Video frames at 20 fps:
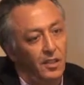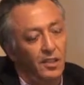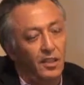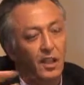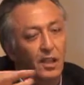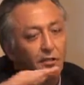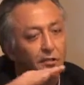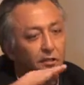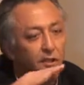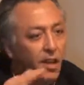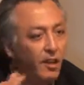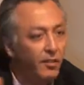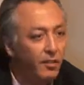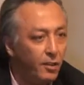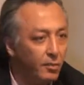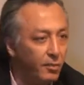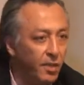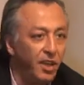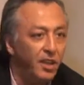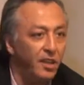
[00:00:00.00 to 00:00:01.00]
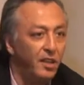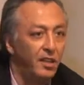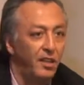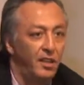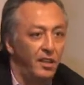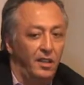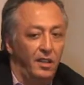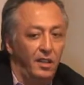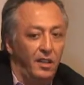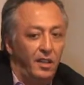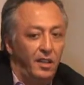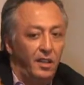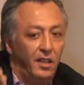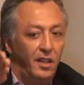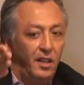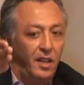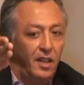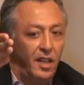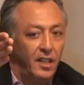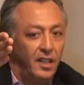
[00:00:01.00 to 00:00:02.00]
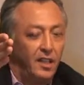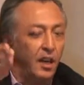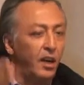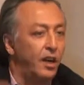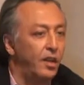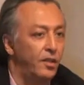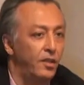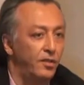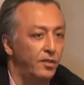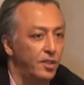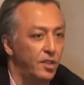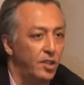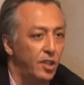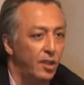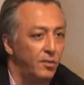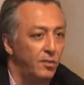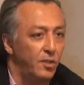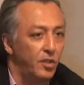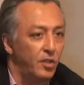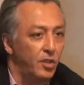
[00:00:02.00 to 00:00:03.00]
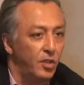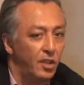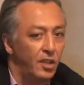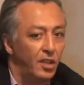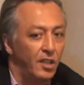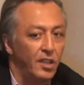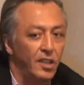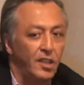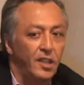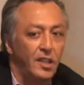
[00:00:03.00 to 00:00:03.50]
They've never been at the heart of Islamic struggle.